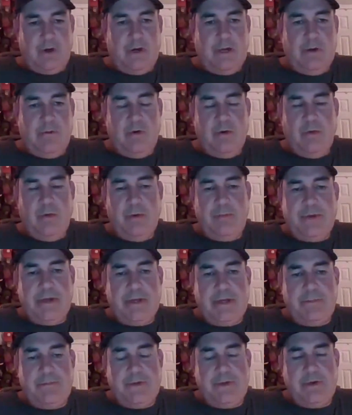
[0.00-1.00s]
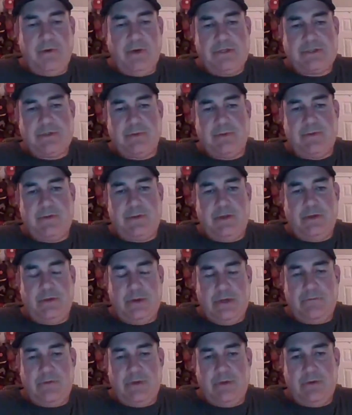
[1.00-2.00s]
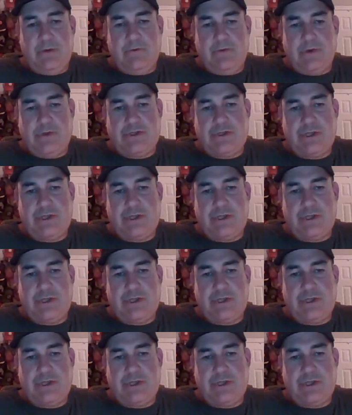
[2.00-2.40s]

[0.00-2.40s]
All right. Well, we'll pick up the question with you. Have you ever